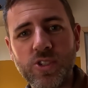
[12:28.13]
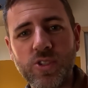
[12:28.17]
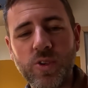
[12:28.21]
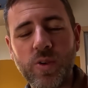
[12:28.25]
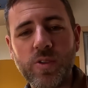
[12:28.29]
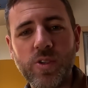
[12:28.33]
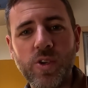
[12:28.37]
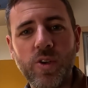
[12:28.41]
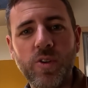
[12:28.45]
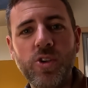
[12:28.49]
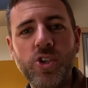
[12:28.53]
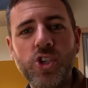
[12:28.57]
so
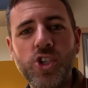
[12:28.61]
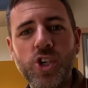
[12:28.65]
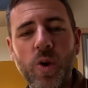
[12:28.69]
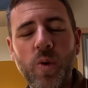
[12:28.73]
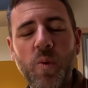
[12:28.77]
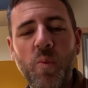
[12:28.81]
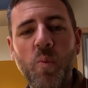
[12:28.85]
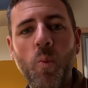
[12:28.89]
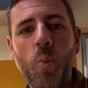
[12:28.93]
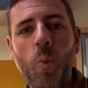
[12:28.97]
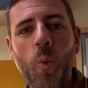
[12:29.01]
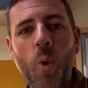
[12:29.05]
it's only
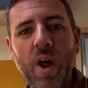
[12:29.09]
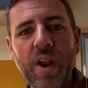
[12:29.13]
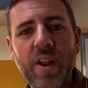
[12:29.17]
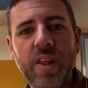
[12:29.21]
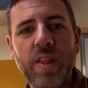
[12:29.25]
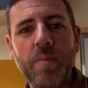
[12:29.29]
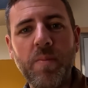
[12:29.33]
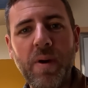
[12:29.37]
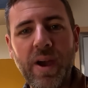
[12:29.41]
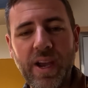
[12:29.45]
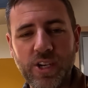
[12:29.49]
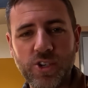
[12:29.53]
showing one of
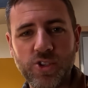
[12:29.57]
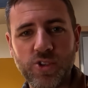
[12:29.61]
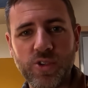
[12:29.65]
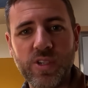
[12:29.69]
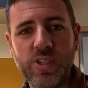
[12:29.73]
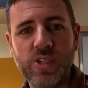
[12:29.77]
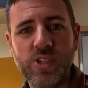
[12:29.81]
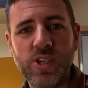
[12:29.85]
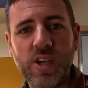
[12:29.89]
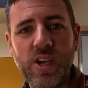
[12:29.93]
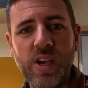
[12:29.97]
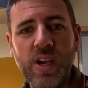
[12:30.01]
the
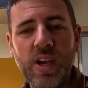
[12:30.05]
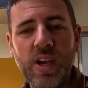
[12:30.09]
batteries.